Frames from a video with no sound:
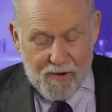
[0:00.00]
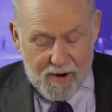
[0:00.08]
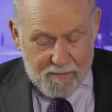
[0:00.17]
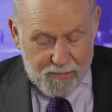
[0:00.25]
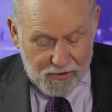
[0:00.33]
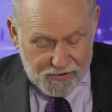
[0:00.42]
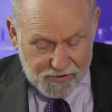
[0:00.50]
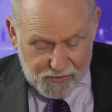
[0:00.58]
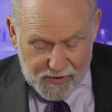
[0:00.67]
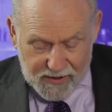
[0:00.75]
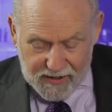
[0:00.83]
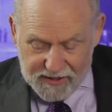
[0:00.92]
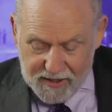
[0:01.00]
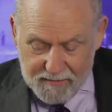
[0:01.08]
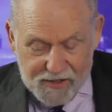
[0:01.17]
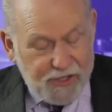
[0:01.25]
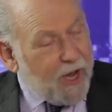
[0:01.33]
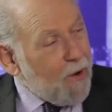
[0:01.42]
on books with,
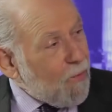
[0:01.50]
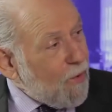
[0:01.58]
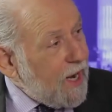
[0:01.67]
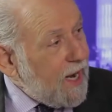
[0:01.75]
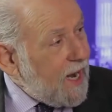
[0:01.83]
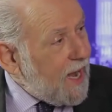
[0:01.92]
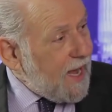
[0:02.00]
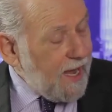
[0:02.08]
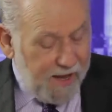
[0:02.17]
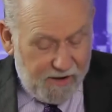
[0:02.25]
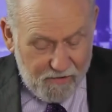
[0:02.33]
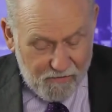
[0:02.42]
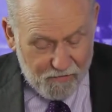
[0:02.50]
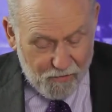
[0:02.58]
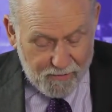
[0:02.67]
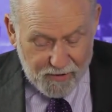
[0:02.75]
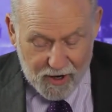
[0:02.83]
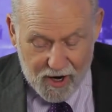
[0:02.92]
Michelle Rhee and
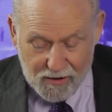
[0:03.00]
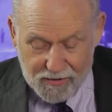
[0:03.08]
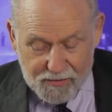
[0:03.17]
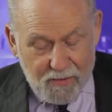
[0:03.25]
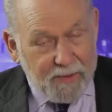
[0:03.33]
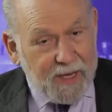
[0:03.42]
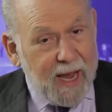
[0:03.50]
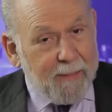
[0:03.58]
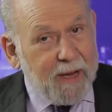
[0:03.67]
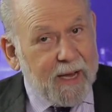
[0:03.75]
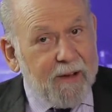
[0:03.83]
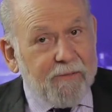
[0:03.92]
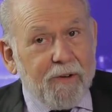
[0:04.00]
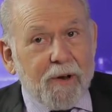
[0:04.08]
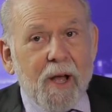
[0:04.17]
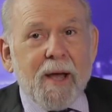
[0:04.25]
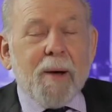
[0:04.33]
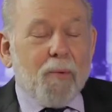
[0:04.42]
former Congresswoman Gabby Gifford.
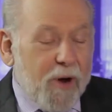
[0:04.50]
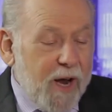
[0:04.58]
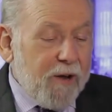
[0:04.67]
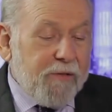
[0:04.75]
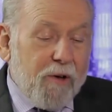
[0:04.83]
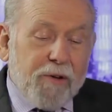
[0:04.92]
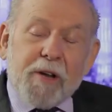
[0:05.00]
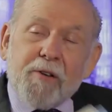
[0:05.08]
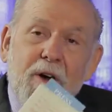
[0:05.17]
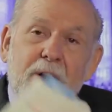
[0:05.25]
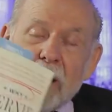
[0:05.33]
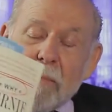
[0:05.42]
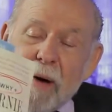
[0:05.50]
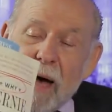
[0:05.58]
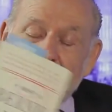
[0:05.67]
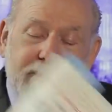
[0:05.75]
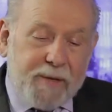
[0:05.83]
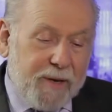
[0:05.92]
We're here, though, to talk
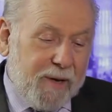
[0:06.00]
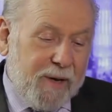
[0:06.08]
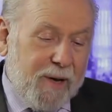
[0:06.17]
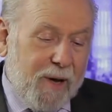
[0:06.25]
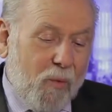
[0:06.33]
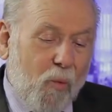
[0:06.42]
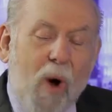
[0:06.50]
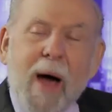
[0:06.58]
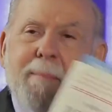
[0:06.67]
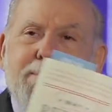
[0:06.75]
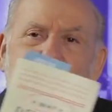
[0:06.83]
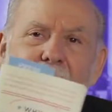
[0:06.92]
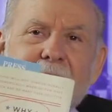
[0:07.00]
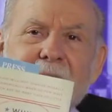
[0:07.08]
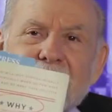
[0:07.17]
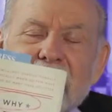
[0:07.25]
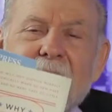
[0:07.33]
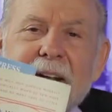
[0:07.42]
about Why Bernie
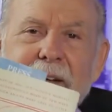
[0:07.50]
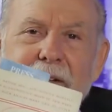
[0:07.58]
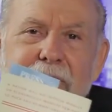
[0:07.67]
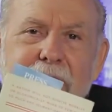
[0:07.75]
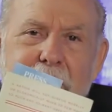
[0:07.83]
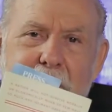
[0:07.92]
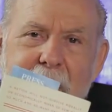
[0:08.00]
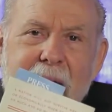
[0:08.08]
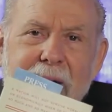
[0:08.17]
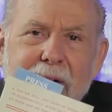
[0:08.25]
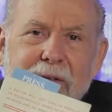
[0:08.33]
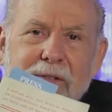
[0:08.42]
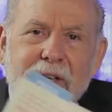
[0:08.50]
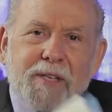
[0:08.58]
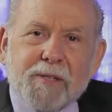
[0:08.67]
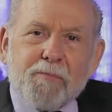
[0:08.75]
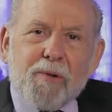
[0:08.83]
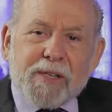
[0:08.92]
Sanders Matters,
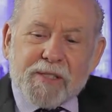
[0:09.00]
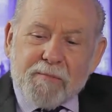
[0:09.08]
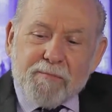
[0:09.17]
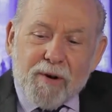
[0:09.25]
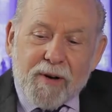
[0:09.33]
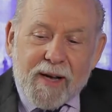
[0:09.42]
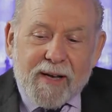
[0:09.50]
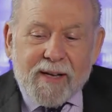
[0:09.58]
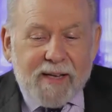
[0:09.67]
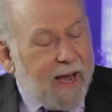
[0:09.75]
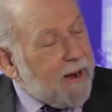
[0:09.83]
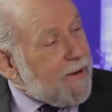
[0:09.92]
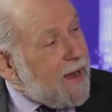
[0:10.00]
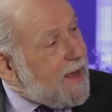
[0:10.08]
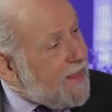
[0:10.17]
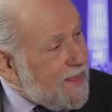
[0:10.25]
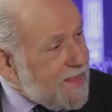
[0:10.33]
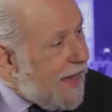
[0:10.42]
his present book. Harry,
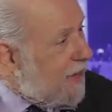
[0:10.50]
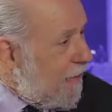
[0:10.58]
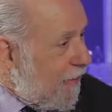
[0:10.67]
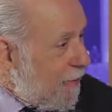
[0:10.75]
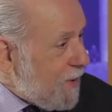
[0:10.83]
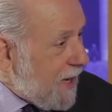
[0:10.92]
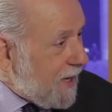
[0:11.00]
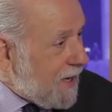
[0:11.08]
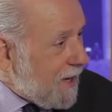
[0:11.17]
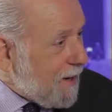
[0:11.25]
thank you for being here.